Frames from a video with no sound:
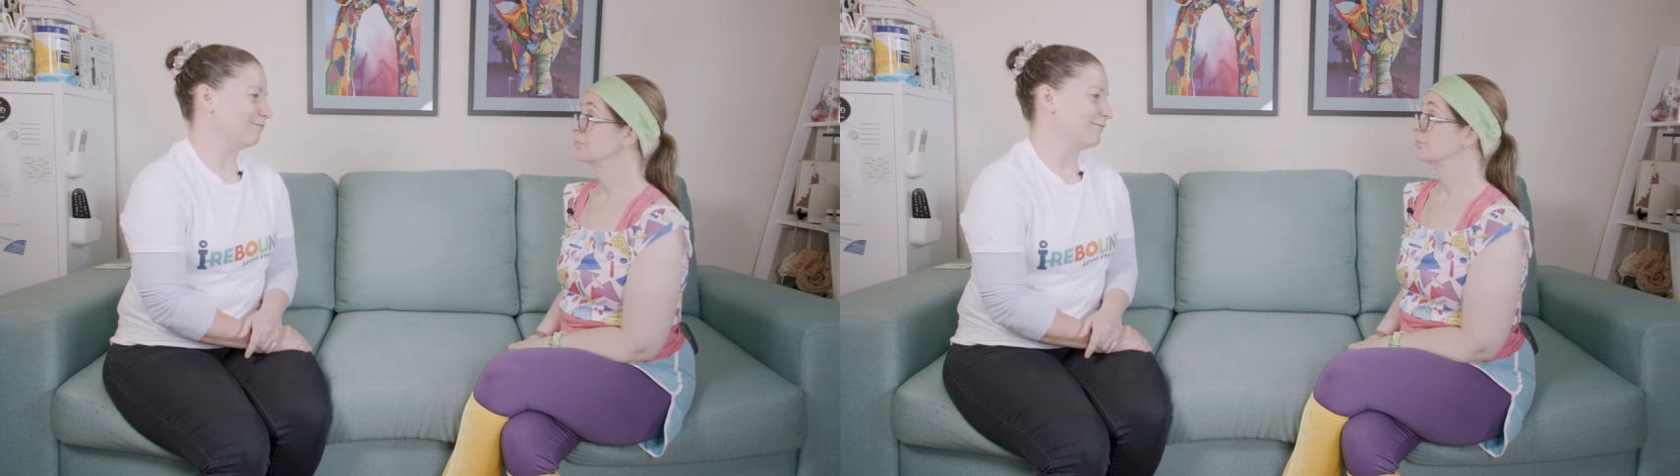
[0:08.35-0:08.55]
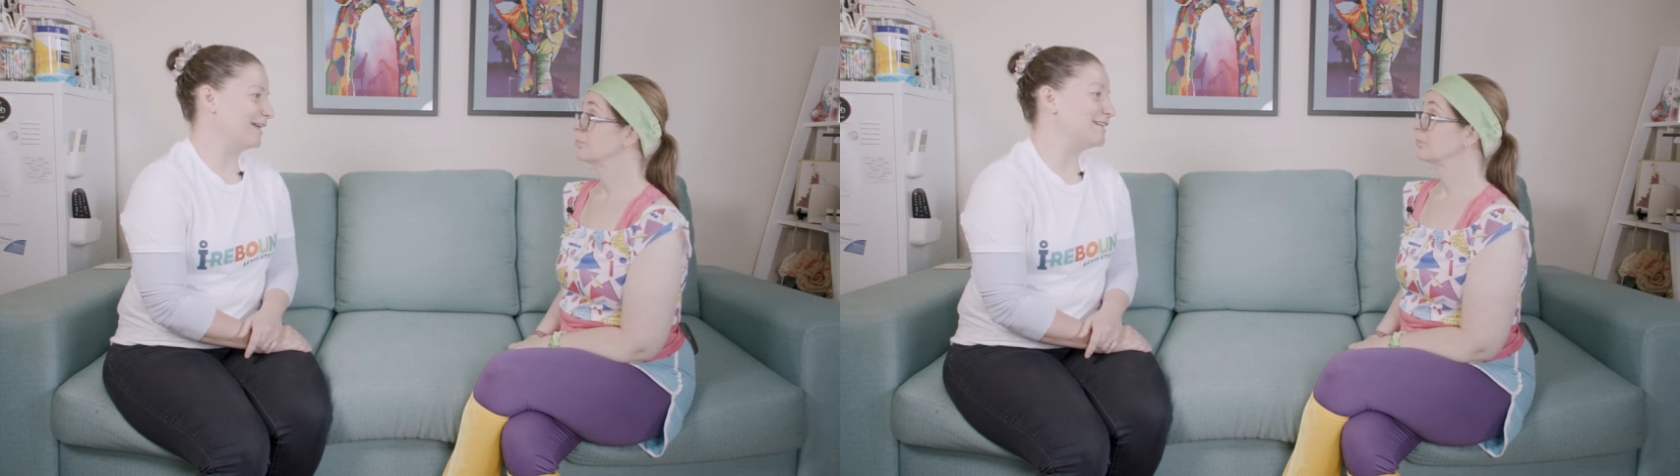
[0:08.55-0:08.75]

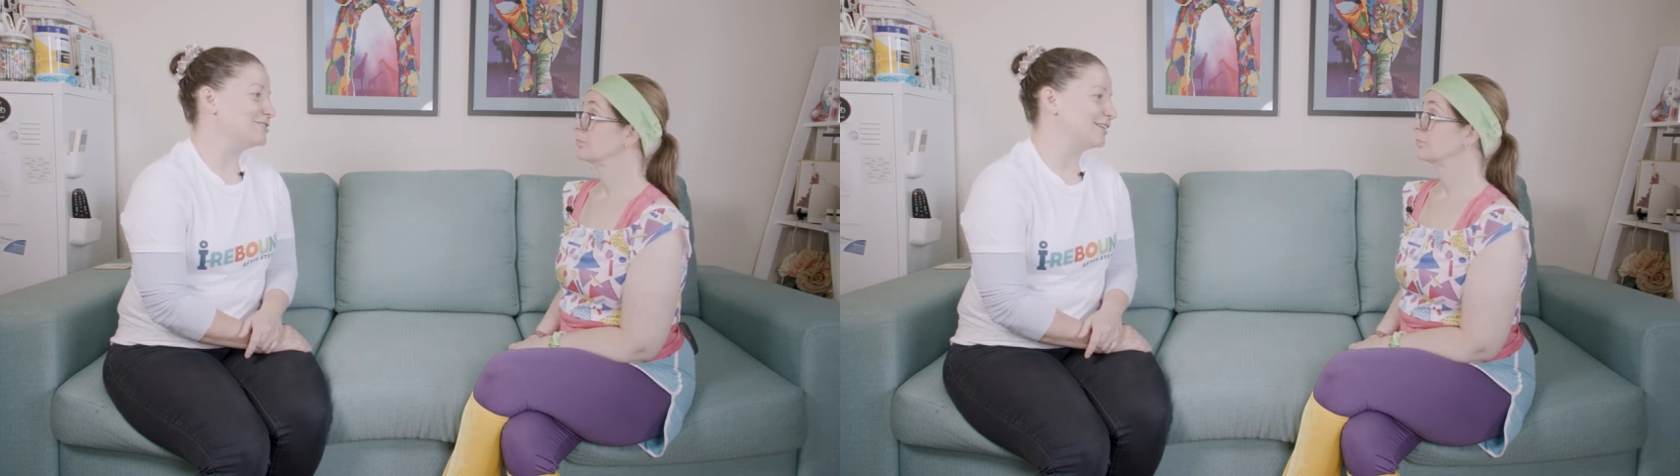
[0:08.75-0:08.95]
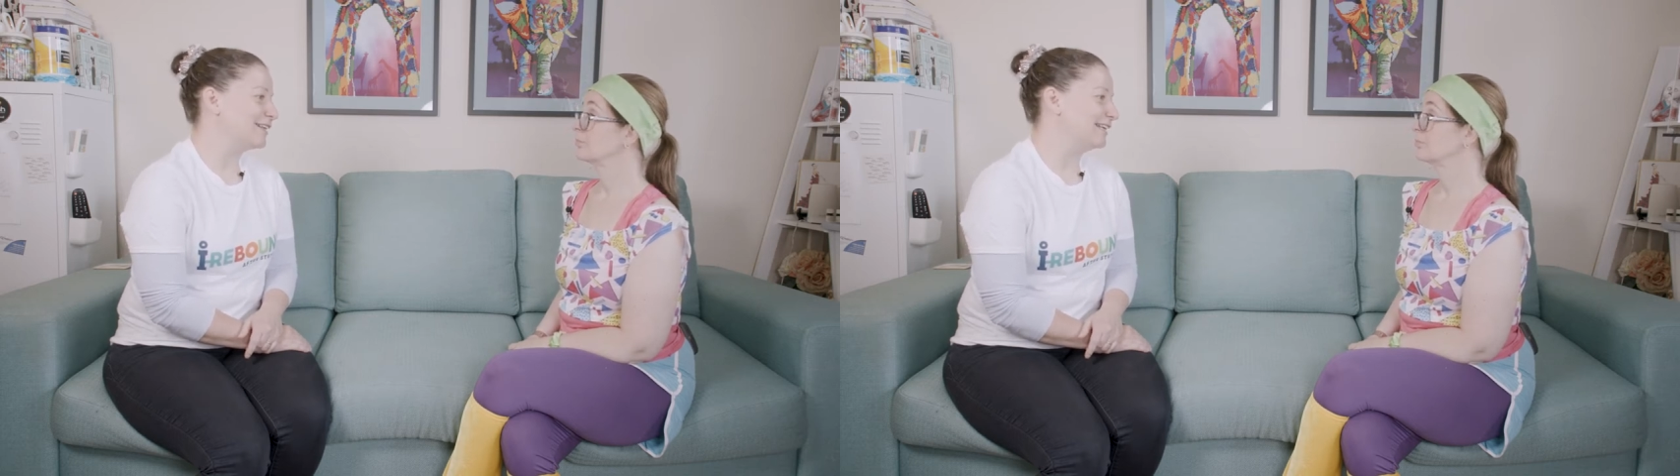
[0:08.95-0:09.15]

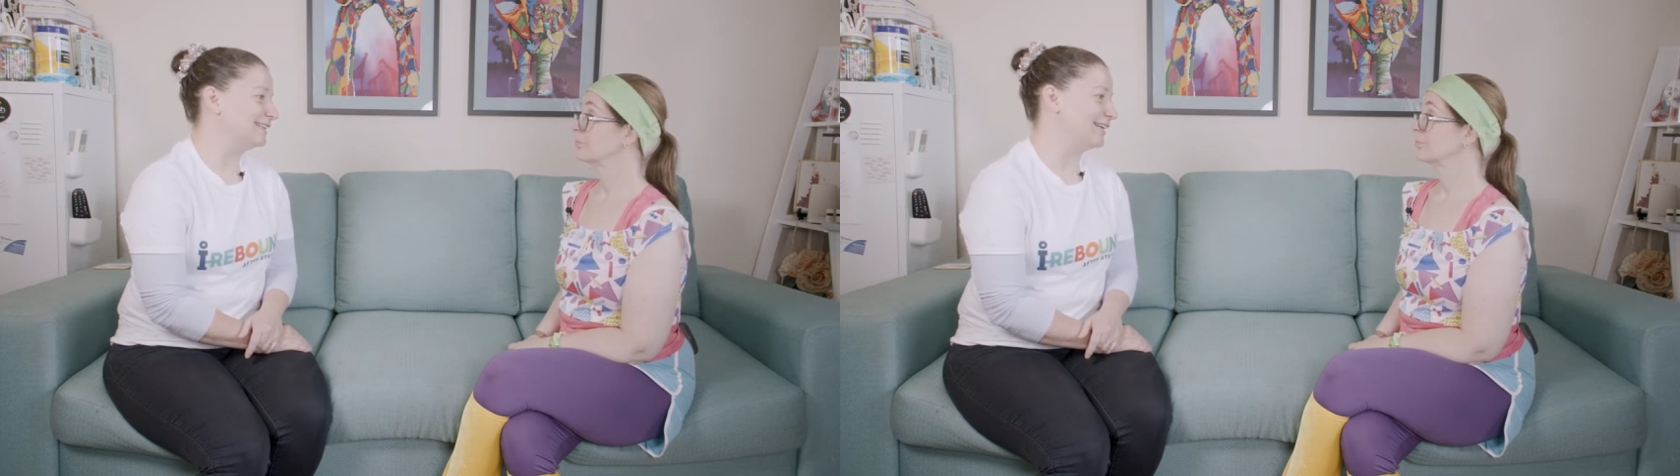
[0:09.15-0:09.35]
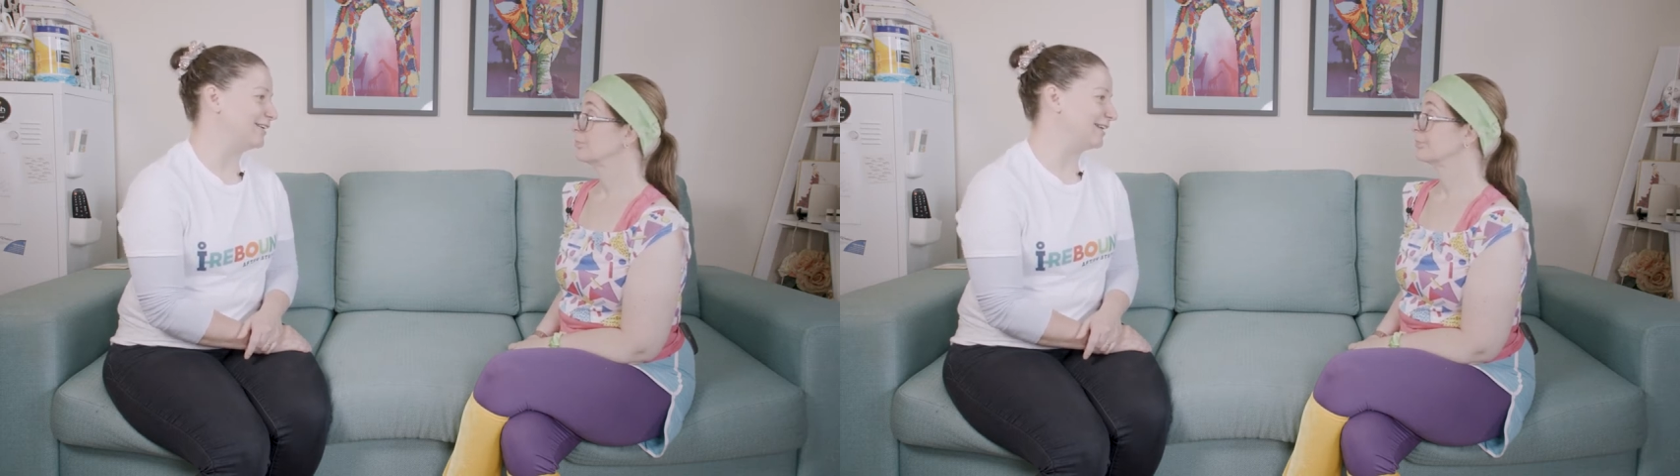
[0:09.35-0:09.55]
managing the
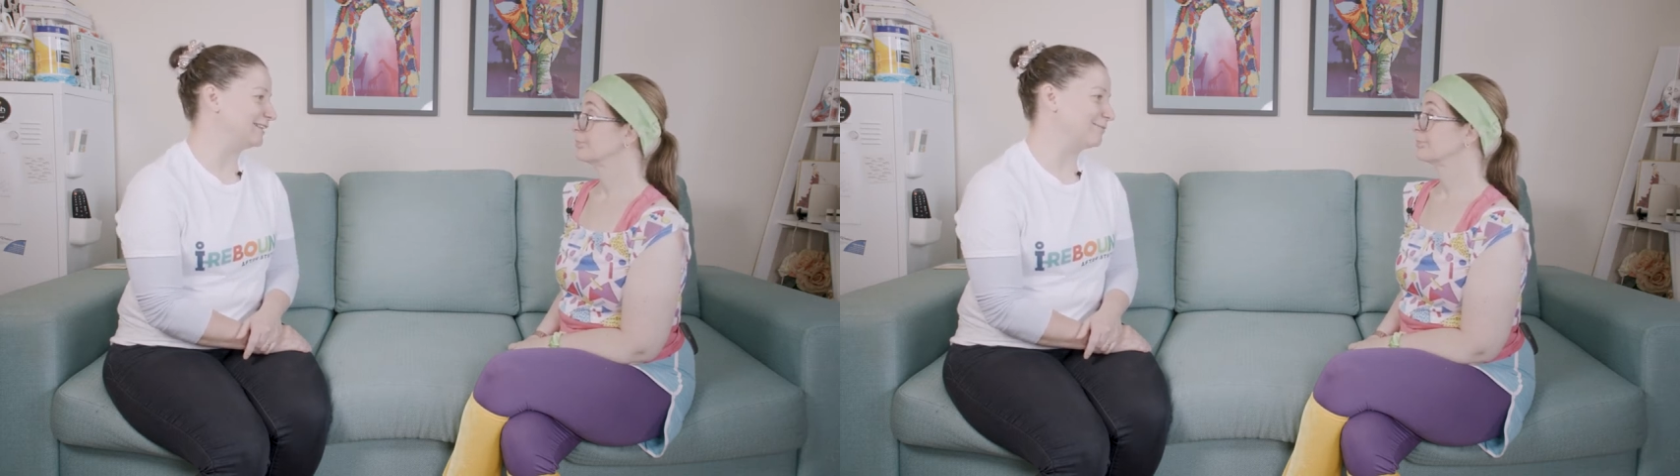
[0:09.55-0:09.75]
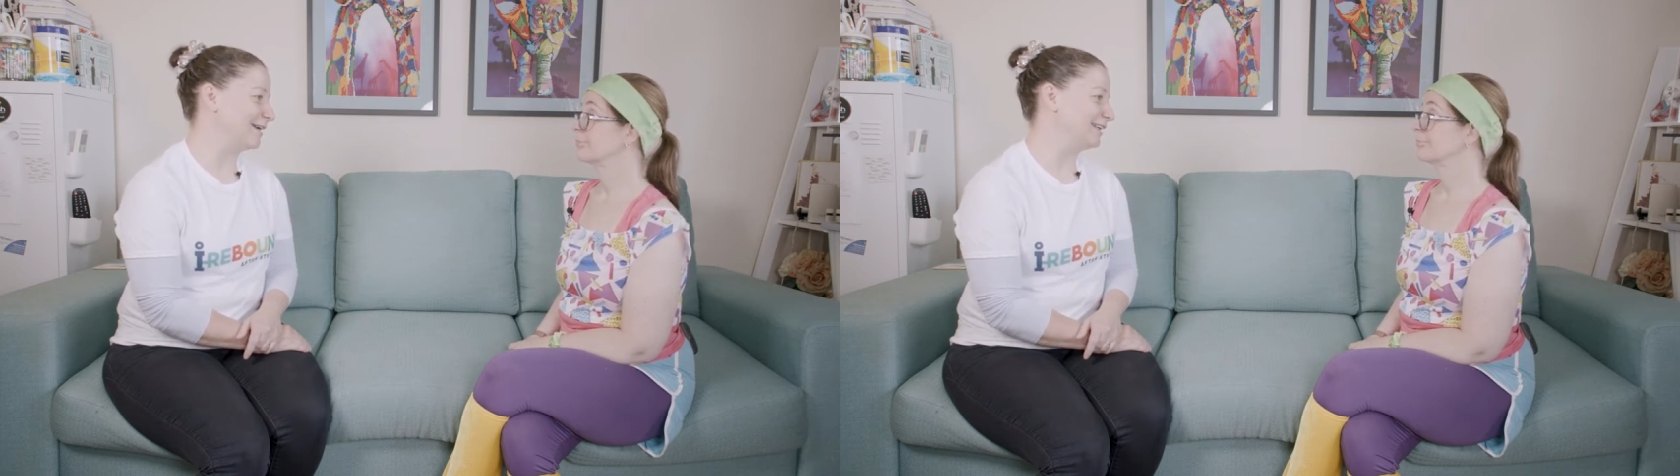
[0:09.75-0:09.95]
things that you need to